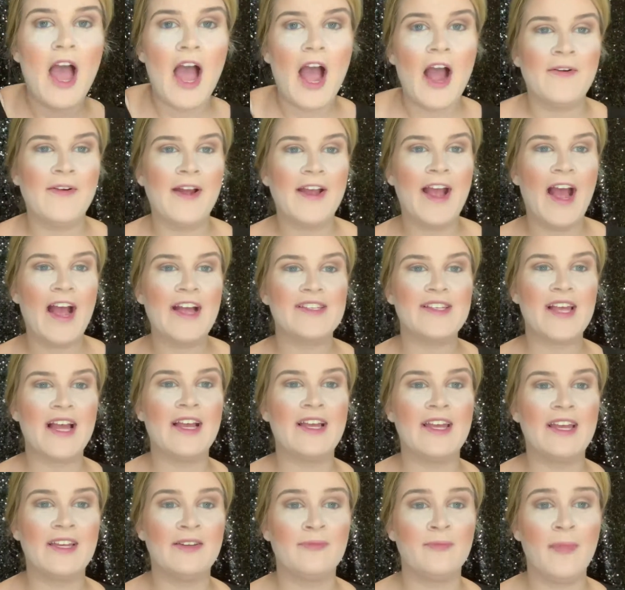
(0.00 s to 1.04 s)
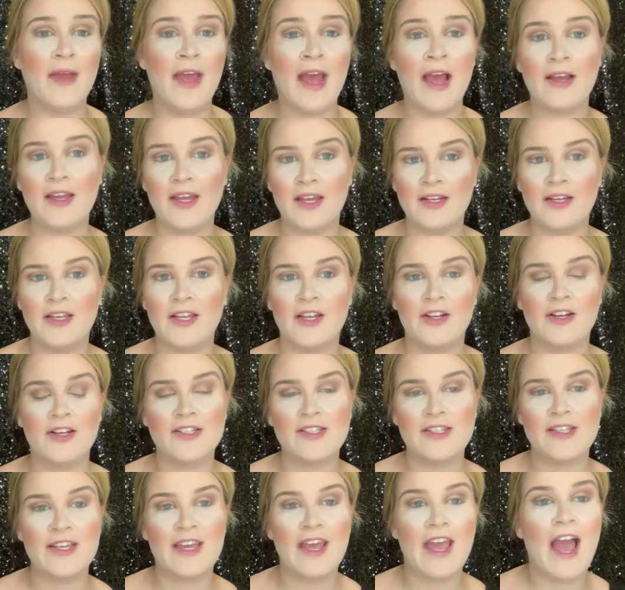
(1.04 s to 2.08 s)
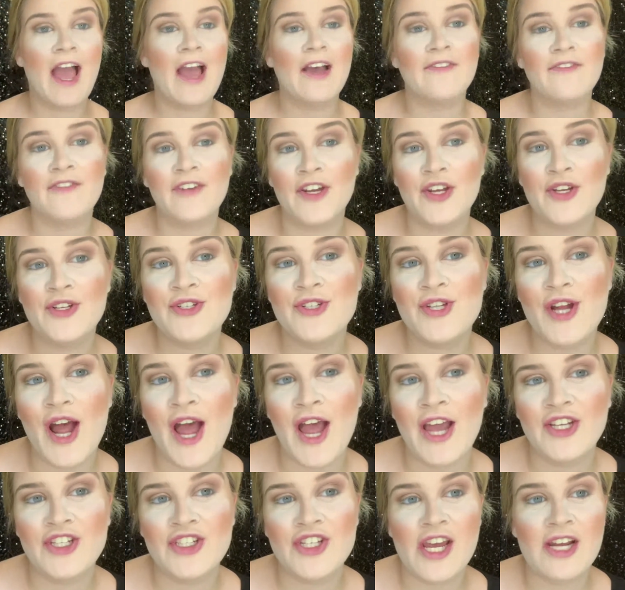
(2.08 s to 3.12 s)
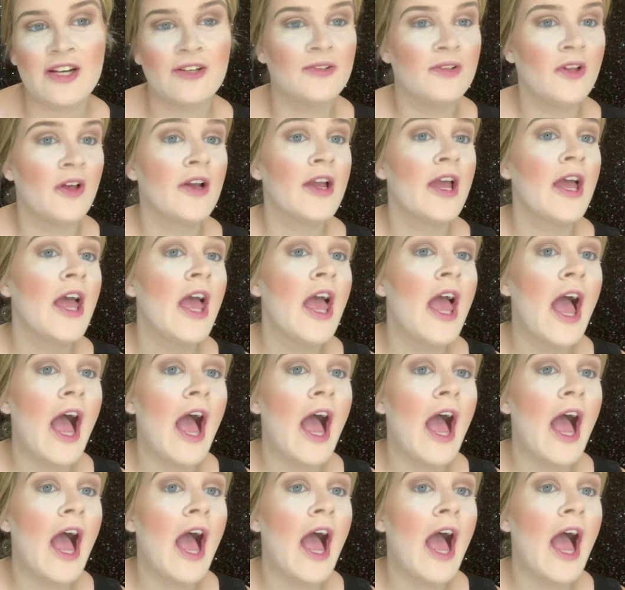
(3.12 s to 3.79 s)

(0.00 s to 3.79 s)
All right, guys, I am back, and here is the finished eyeshadow look.